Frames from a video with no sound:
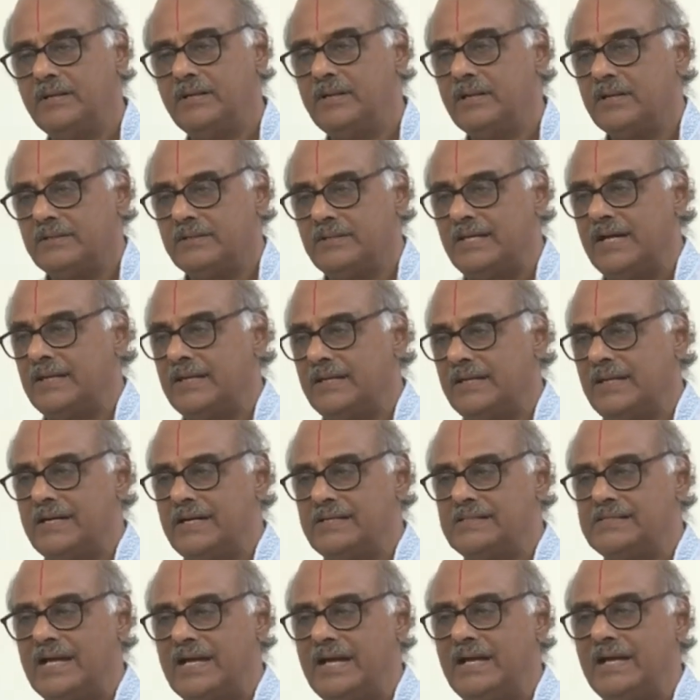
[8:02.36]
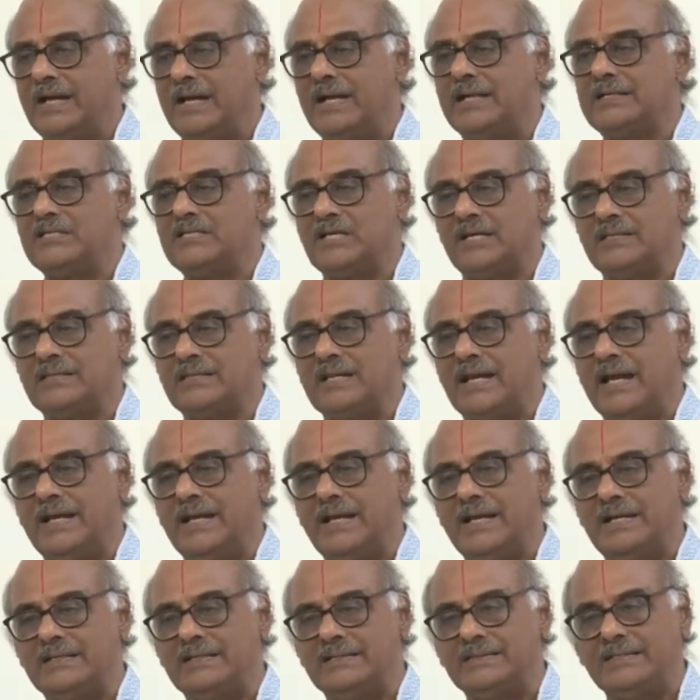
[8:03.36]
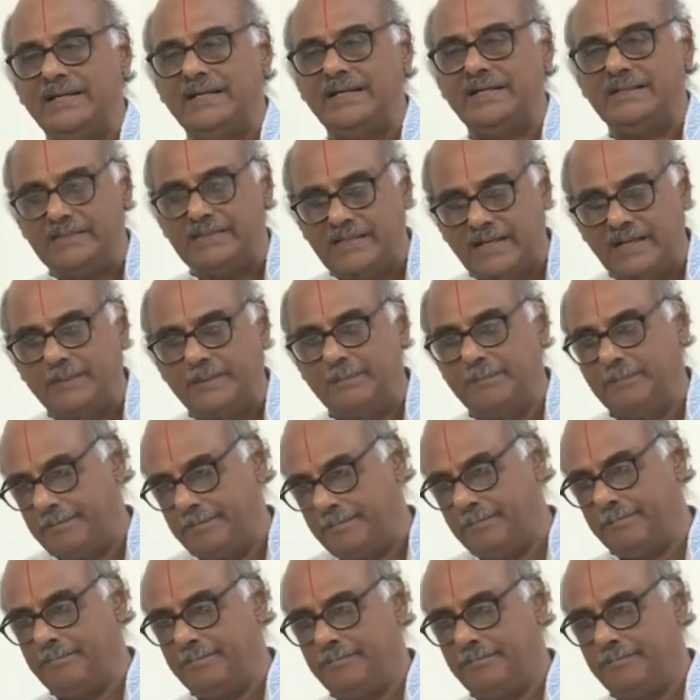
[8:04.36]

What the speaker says: the entire Chandrayaan 3 team,